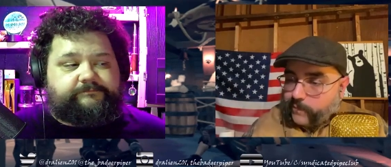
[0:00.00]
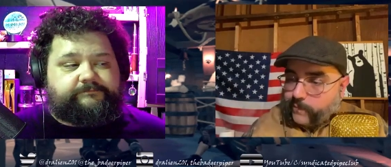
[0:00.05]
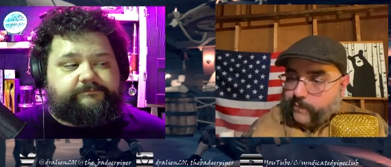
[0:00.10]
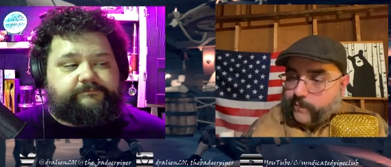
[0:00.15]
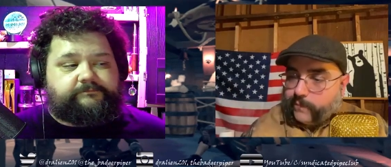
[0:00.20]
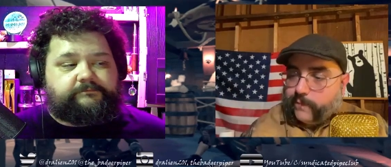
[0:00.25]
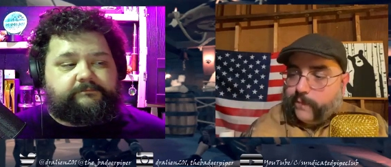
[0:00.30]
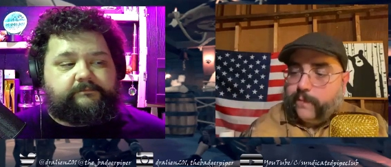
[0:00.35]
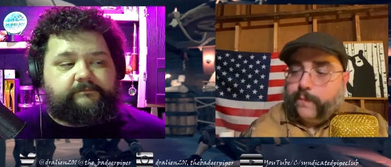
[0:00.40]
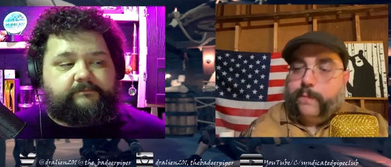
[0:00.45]

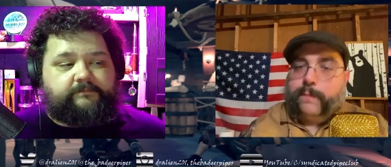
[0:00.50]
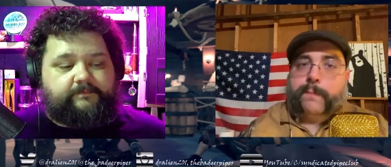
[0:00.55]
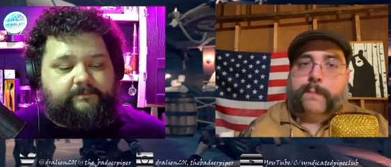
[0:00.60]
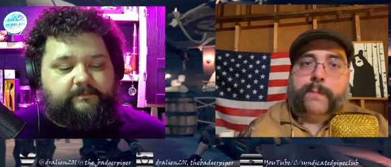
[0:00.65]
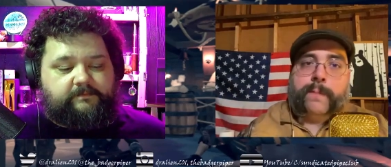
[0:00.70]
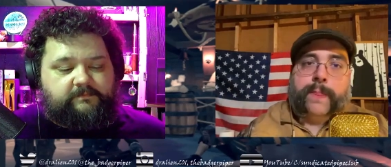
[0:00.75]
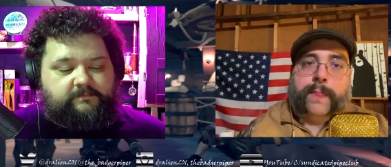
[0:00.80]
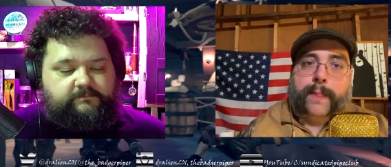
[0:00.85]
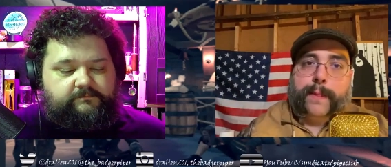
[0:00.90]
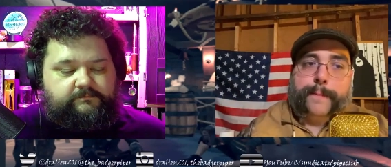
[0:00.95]

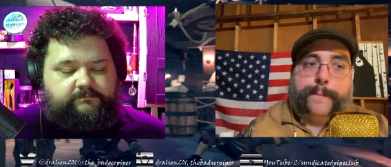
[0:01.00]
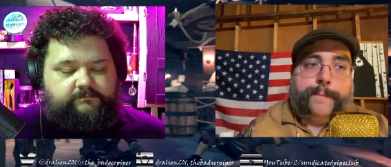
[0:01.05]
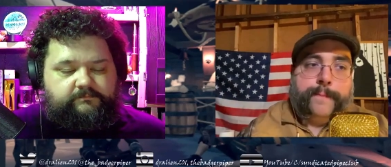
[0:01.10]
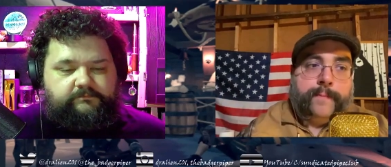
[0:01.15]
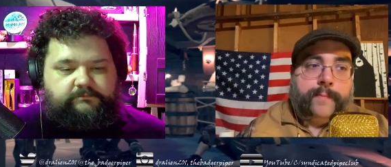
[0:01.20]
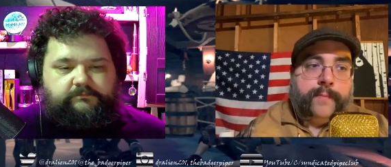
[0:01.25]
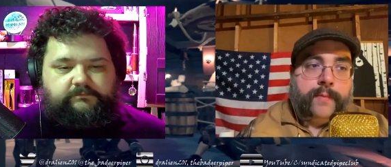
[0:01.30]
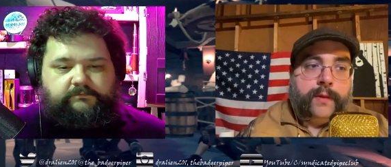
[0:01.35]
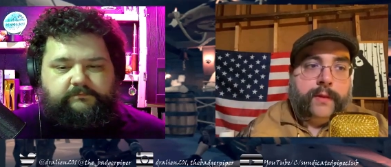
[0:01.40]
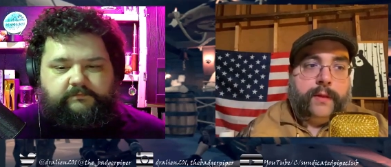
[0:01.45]

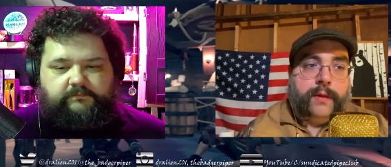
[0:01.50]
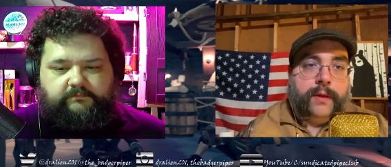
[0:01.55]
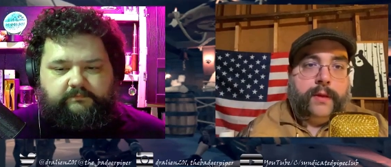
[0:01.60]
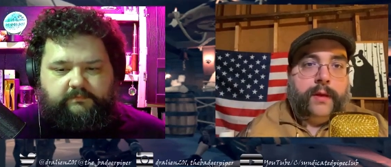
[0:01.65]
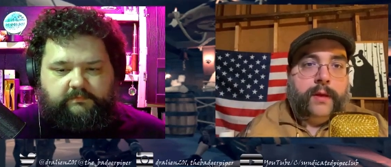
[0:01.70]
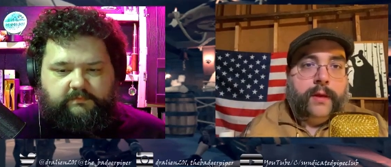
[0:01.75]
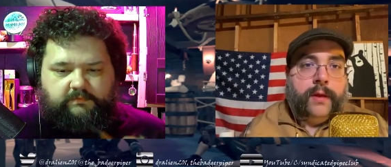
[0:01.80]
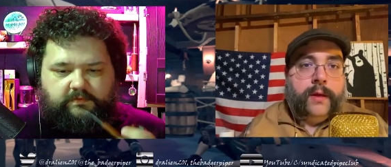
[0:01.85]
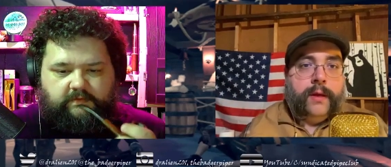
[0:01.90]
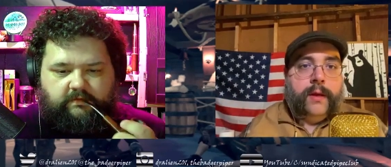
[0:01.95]

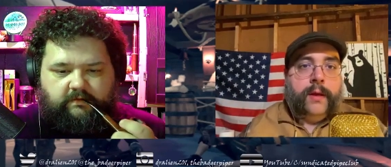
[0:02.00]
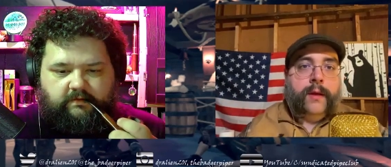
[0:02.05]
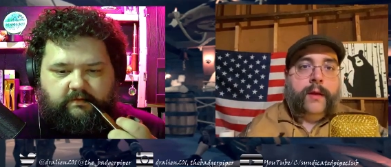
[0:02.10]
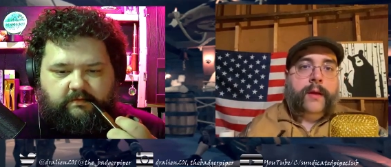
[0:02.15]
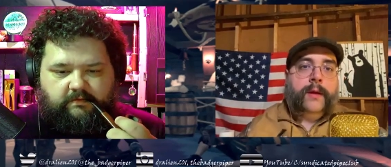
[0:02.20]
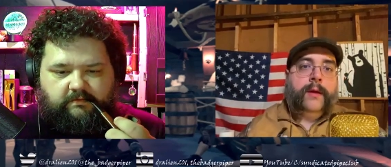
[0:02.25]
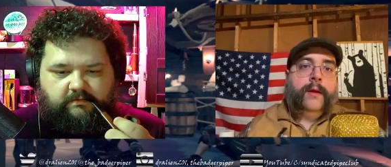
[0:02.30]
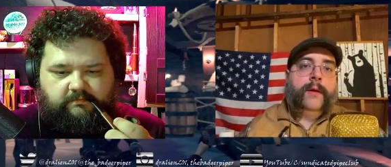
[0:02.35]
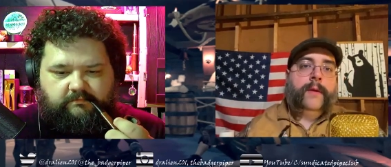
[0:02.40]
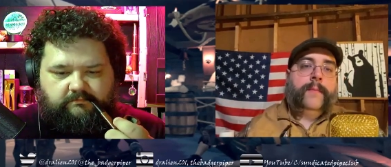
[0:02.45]

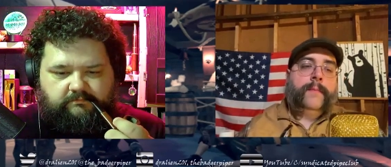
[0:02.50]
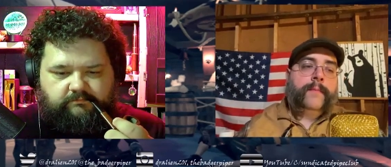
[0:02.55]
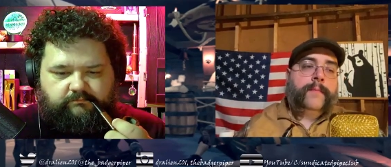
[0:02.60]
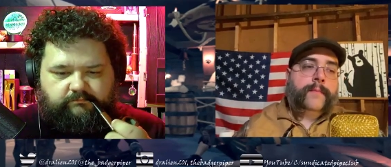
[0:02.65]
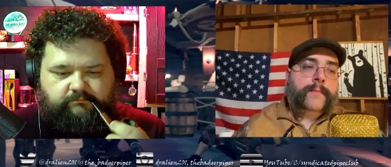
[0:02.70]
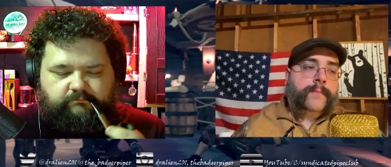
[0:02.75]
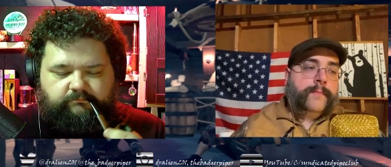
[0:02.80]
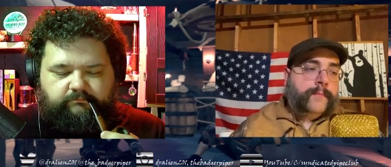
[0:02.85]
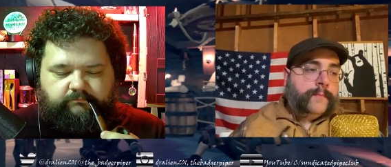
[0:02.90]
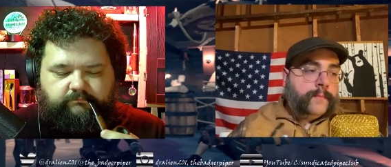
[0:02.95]

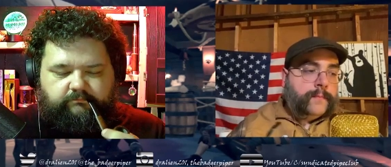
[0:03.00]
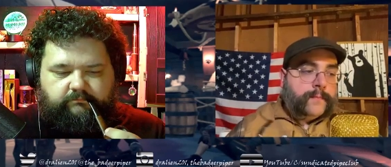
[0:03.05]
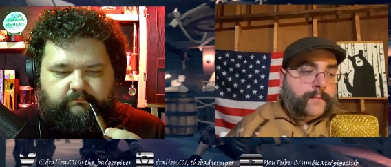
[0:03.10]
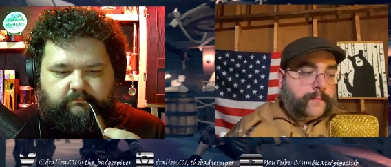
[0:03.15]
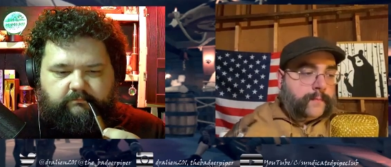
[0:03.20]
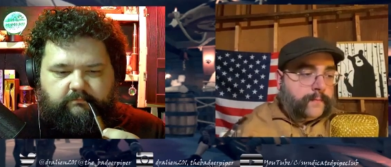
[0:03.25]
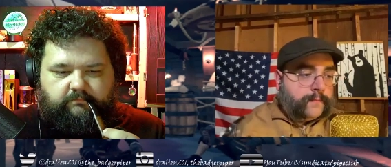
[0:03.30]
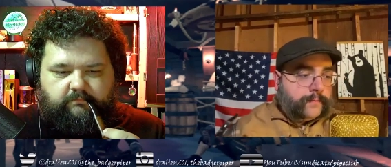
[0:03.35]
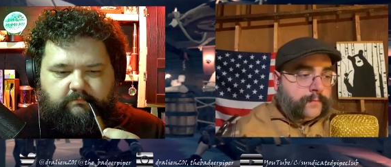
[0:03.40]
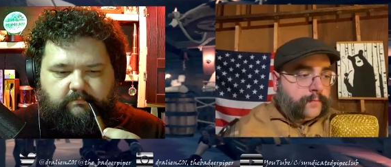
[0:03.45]

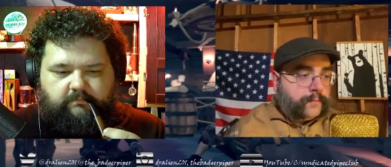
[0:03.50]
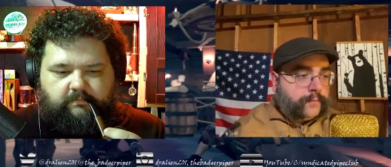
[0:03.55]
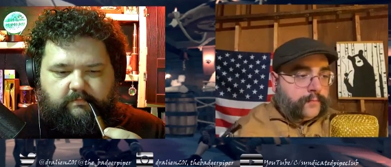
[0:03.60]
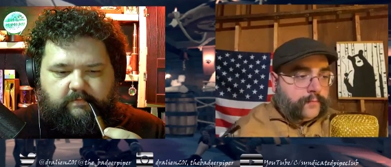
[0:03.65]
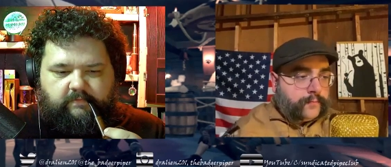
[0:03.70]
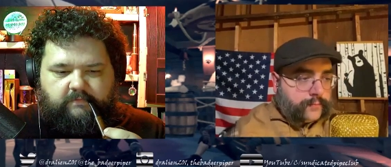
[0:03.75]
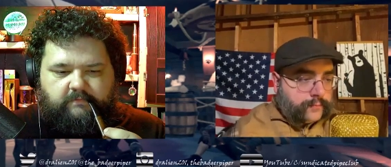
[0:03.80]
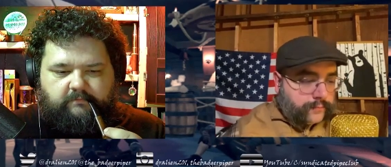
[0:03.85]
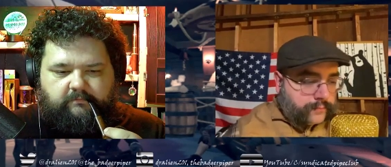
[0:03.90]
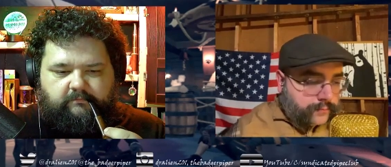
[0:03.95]

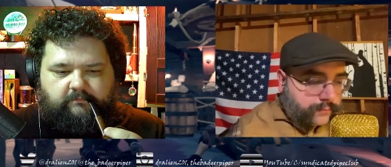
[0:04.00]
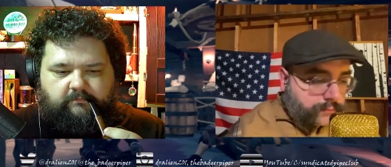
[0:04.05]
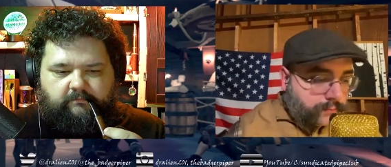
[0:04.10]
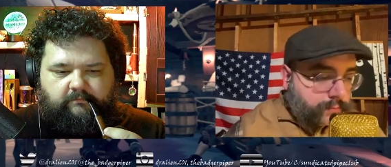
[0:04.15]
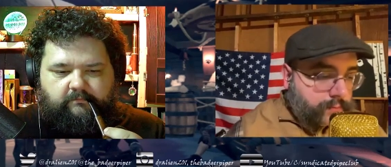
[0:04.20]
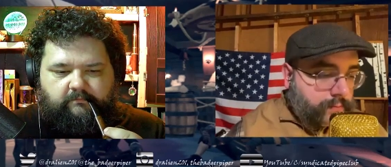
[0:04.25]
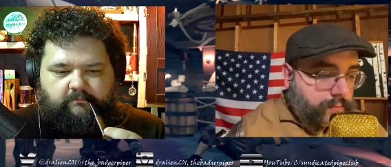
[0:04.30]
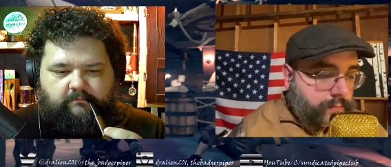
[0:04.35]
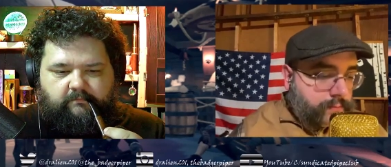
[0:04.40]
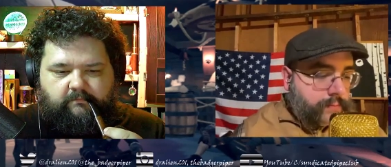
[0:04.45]

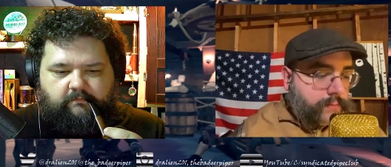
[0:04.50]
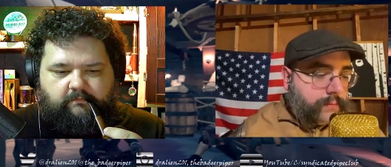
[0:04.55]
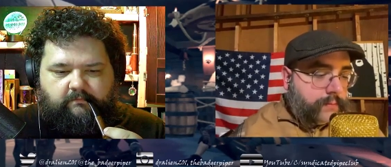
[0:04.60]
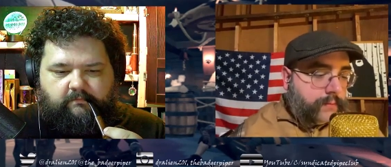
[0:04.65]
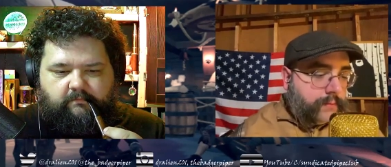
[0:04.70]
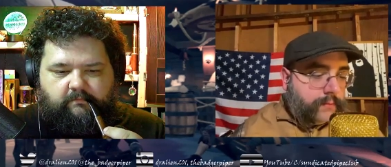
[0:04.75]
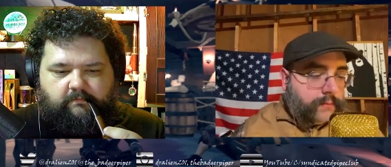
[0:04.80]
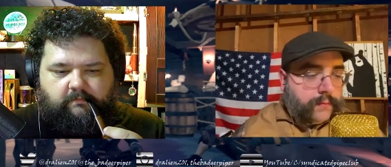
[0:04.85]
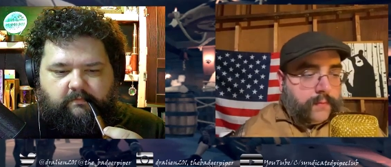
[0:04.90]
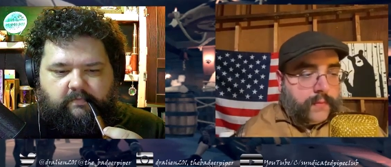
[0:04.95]

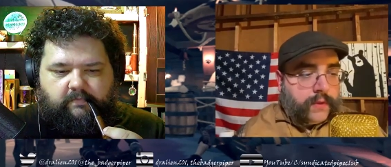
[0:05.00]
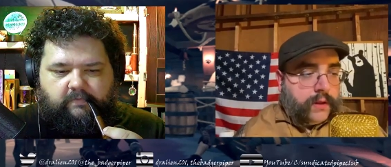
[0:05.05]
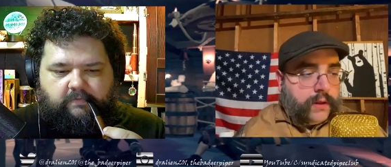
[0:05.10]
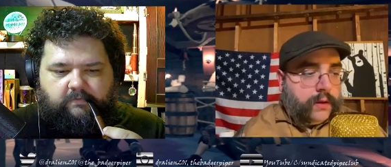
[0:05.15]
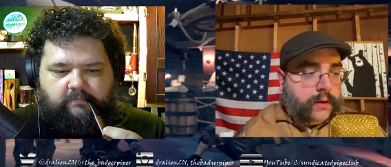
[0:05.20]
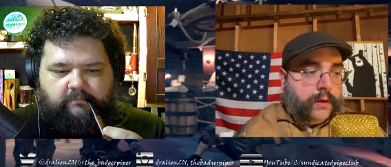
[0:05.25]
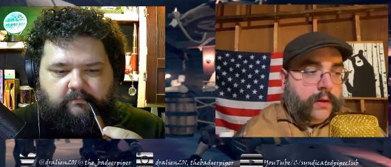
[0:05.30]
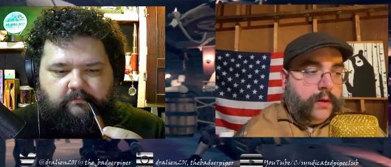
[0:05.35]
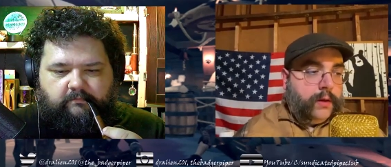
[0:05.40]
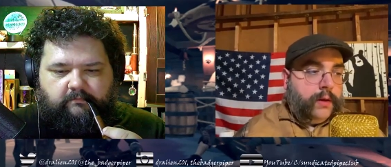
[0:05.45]

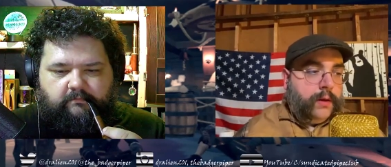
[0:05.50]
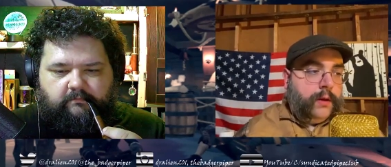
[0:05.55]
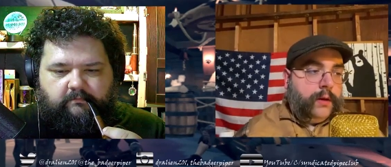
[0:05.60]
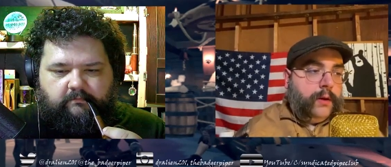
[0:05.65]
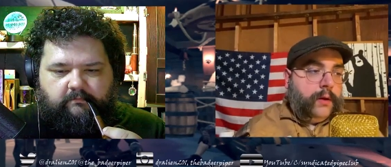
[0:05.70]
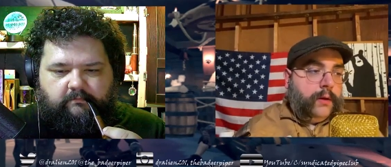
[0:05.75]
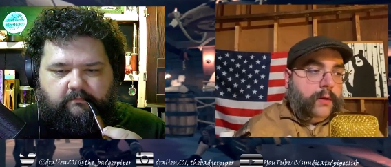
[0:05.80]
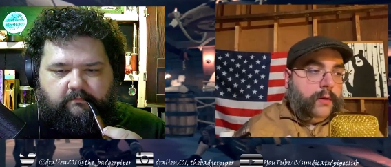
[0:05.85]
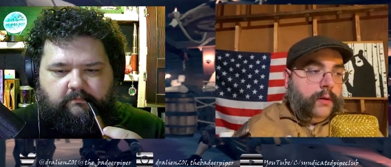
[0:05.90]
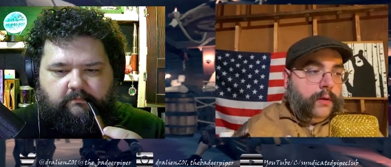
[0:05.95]
Nothing is said.